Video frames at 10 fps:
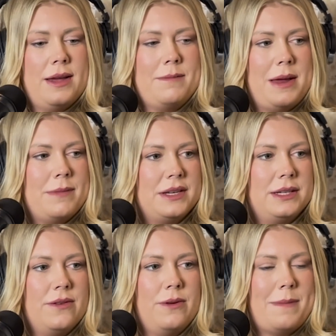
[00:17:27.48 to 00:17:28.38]
made
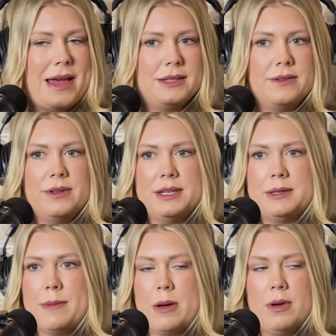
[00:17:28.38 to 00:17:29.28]
myself a massive list
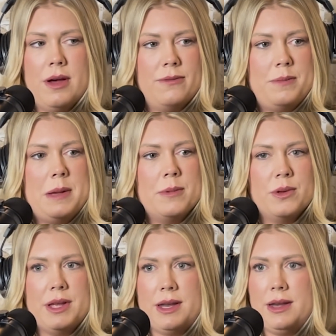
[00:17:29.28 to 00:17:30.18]
of people
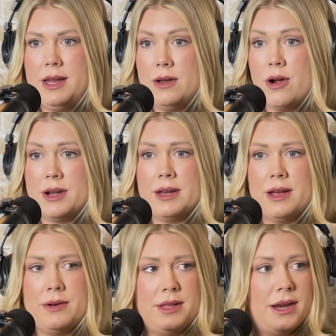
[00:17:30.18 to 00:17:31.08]
that in Hardin
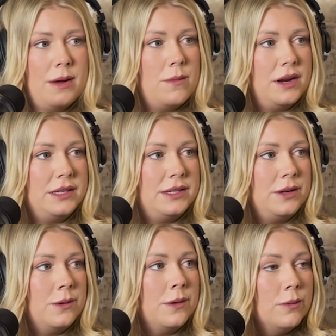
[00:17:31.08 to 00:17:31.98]
County that I wanted
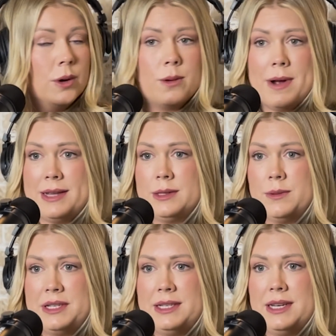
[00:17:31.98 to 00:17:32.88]
to request
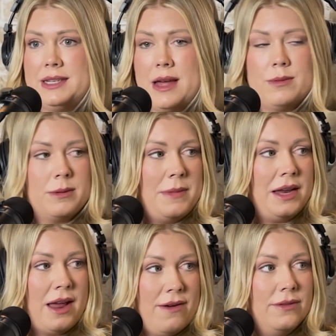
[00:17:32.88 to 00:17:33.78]
would sit down with me and have